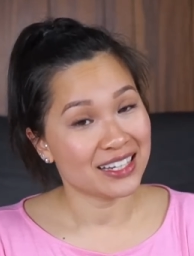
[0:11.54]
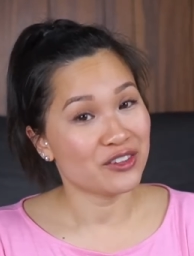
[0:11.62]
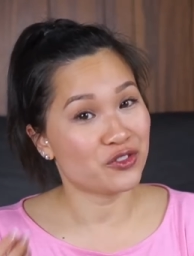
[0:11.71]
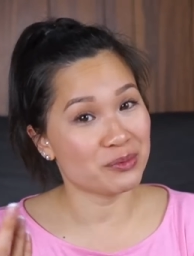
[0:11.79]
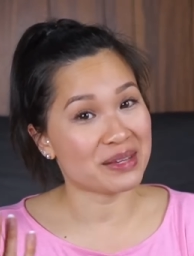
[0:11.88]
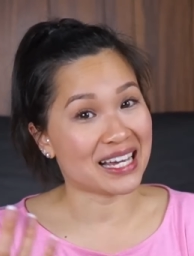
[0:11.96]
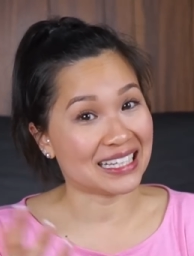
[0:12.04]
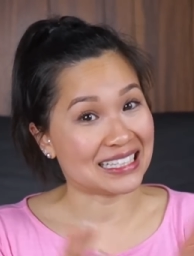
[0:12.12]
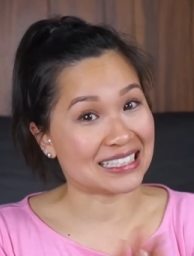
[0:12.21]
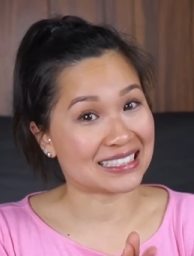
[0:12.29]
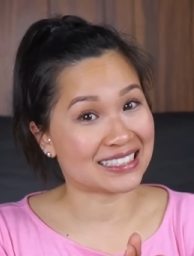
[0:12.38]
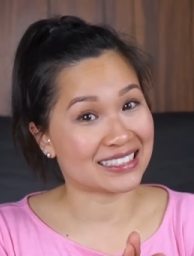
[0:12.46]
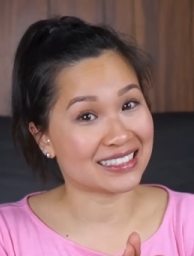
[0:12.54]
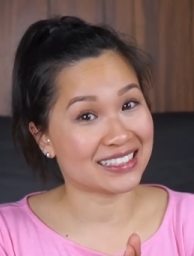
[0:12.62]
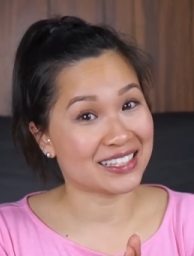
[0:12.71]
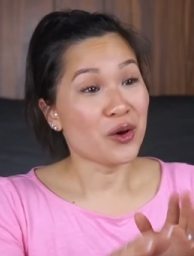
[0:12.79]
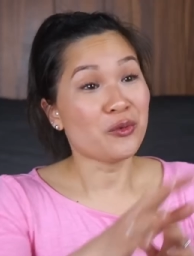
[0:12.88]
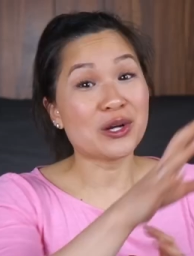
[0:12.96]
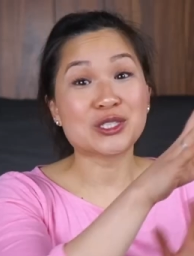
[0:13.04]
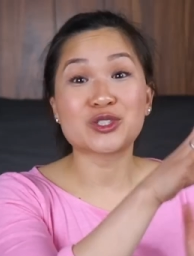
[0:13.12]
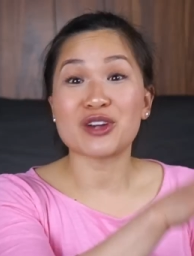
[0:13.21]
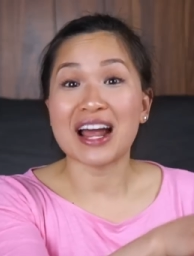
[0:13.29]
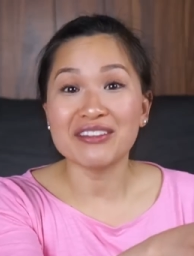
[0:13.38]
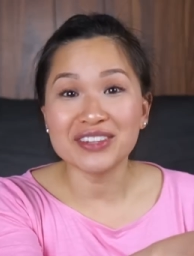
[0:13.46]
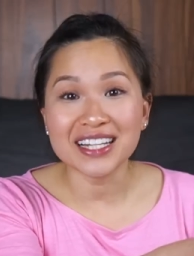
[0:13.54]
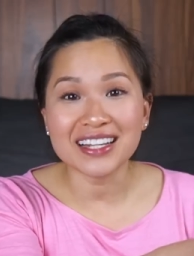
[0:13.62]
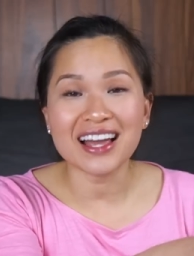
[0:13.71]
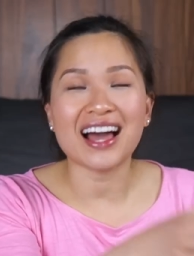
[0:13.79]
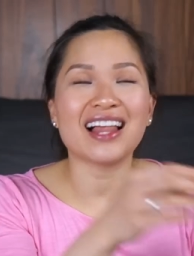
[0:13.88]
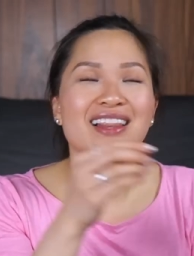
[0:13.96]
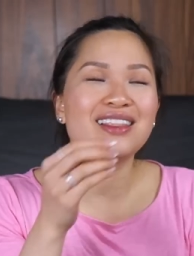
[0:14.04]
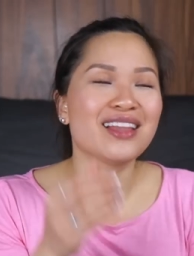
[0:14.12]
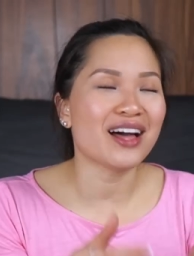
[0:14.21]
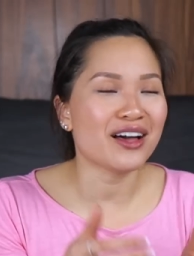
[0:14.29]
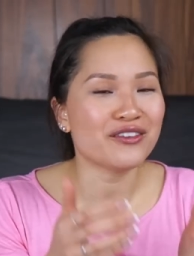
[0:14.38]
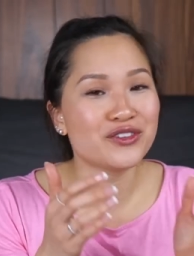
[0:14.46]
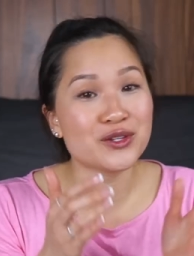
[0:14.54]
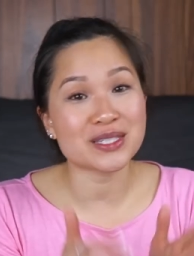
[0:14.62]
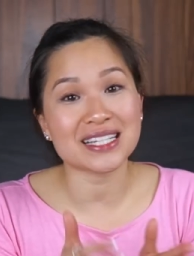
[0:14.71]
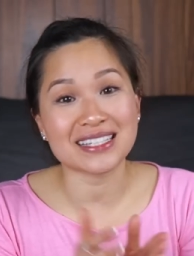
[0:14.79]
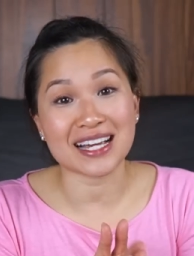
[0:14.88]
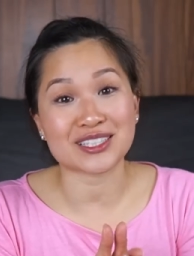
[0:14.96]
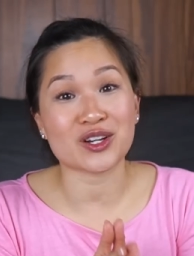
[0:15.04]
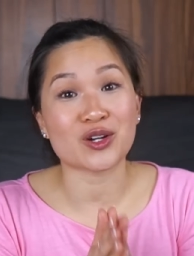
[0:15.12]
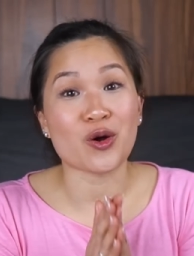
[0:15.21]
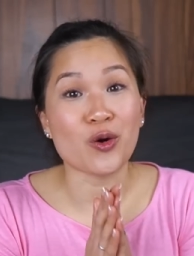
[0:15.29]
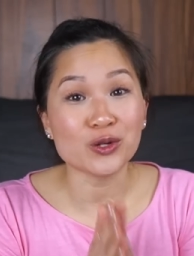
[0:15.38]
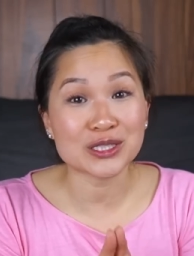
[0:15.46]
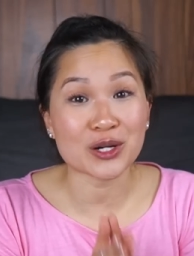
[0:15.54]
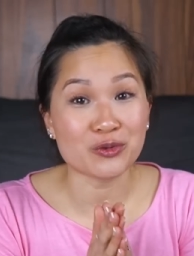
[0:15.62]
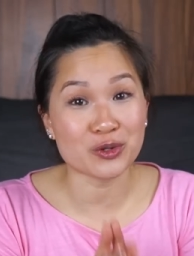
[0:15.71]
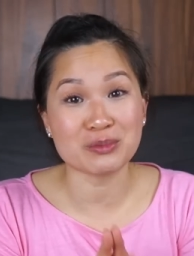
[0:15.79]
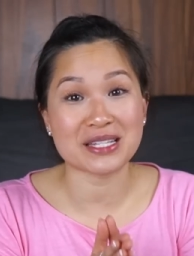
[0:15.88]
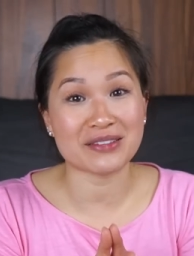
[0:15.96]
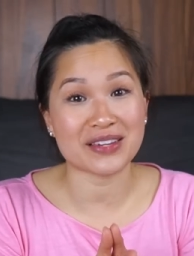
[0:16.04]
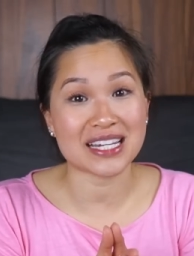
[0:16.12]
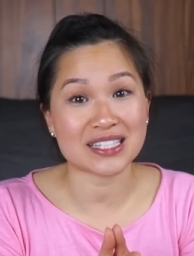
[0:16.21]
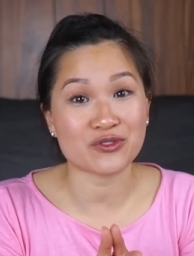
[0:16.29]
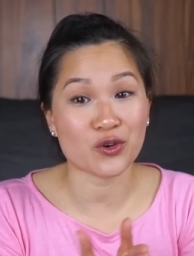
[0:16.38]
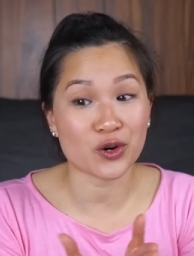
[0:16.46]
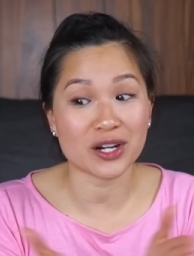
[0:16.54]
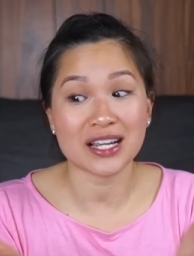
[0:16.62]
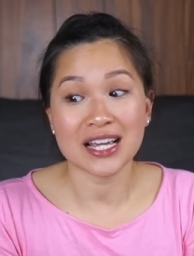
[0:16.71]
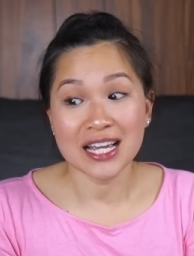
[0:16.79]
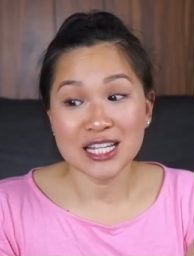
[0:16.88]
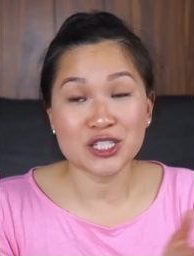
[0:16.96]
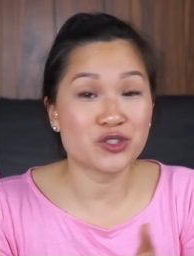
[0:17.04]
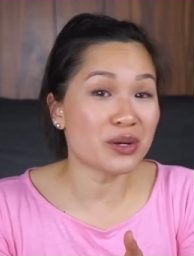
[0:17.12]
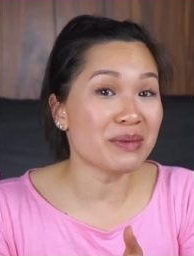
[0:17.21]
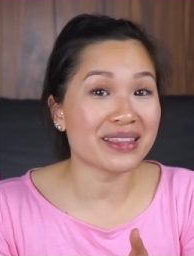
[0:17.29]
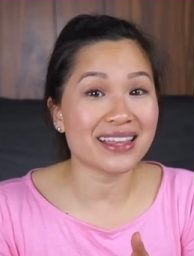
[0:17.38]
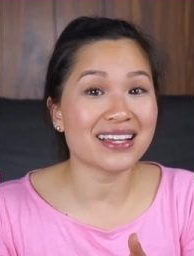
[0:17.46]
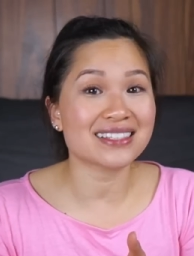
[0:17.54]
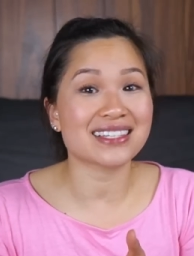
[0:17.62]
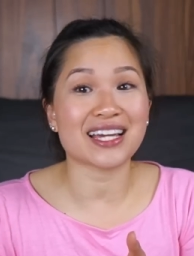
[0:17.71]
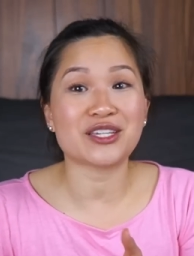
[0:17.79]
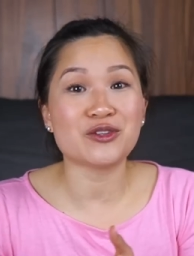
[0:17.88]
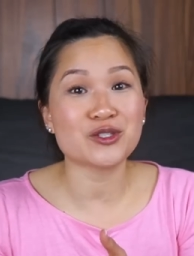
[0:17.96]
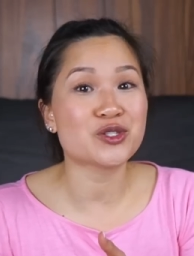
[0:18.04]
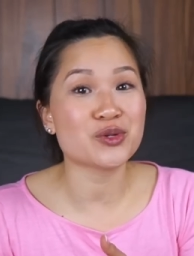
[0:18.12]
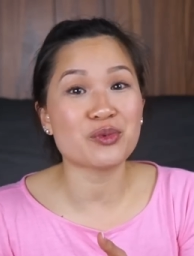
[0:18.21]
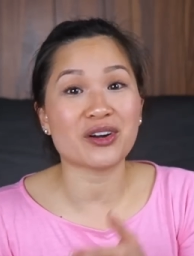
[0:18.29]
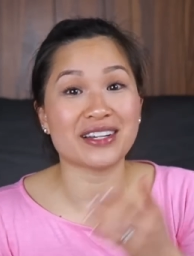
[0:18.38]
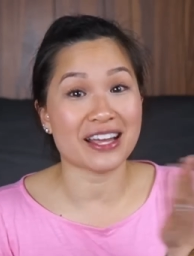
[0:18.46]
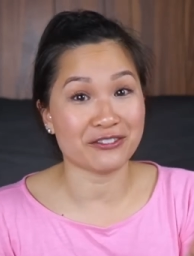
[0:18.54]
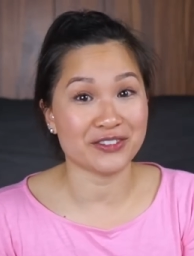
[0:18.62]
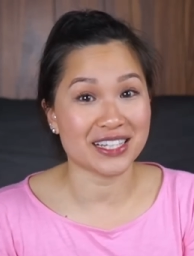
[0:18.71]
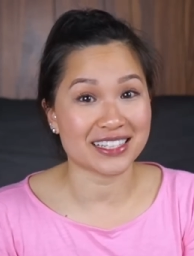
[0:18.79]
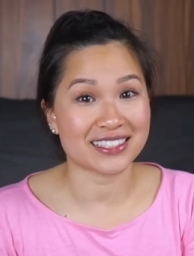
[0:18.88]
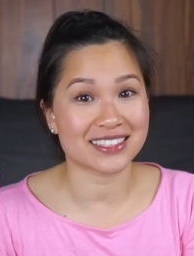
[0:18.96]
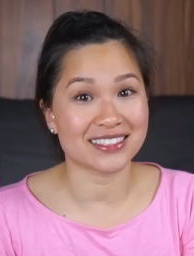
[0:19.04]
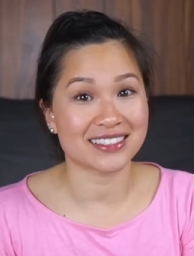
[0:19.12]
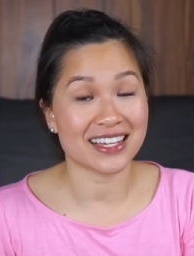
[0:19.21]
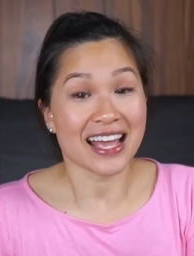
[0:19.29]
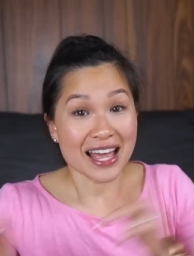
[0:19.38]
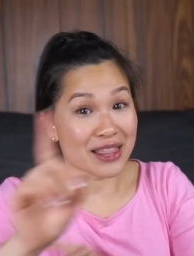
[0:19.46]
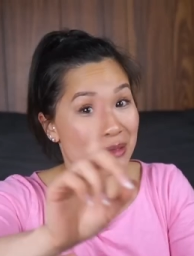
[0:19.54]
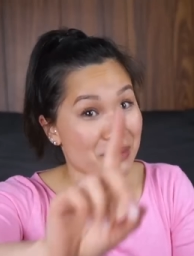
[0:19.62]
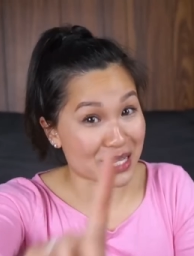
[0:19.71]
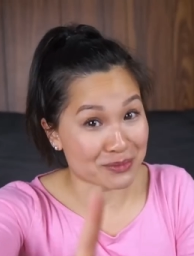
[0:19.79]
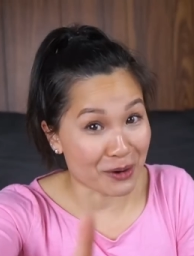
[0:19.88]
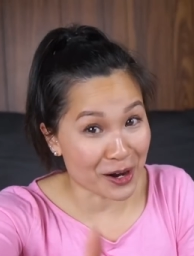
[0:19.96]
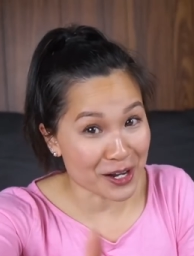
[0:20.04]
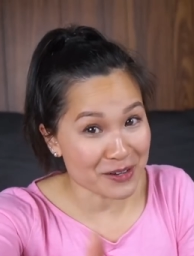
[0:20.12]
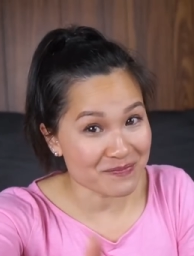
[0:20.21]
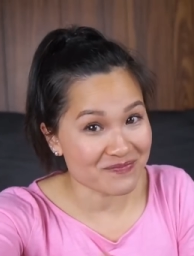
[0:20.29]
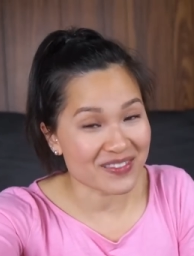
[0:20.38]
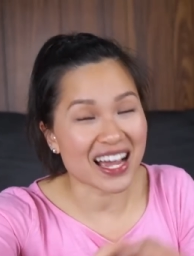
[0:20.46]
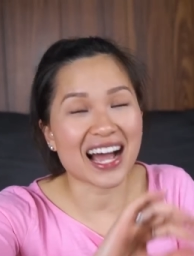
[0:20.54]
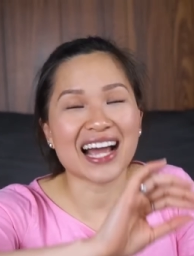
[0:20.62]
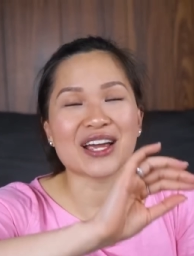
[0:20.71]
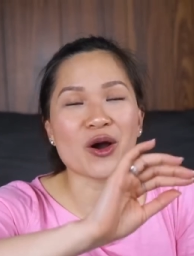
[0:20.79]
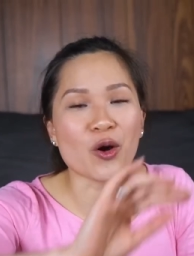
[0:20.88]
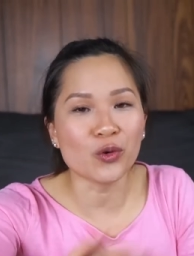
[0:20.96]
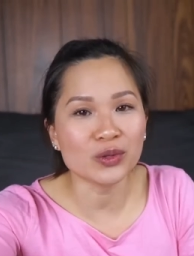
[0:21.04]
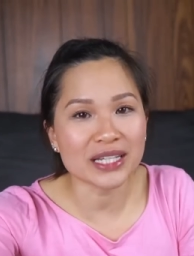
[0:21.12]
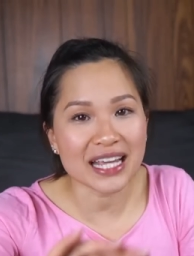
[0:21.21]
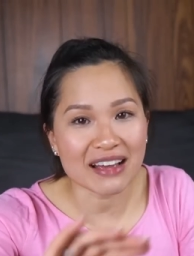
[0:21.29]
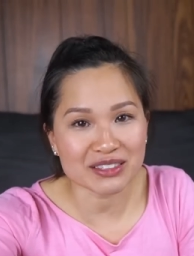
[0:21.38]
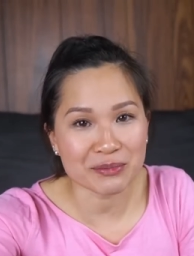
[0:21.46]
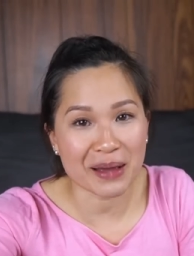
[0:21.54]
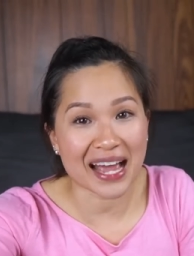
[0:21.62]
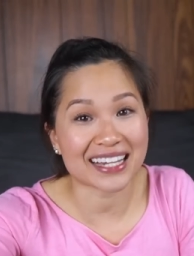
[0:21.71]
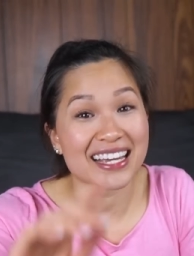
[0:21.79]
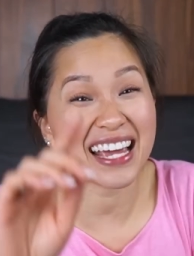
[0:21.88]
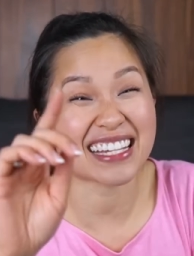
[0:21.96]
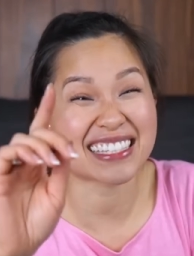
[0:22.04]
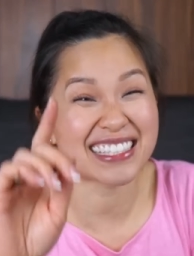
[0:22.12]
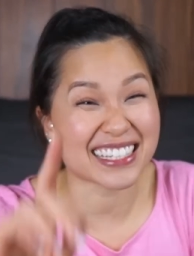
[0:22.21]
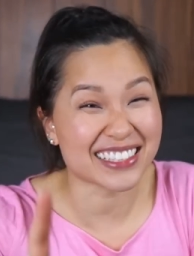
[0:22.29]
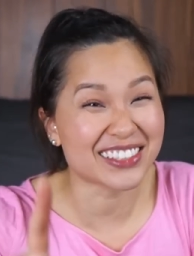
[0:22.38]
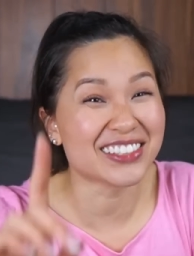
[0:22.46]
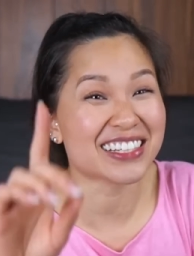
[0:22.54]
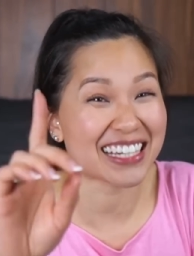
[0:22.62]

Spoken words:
for me at least. When traveling, I love using DeX on hotel room TVs for streaming things like YouTube or Netflix. The best part? I only have to pack a single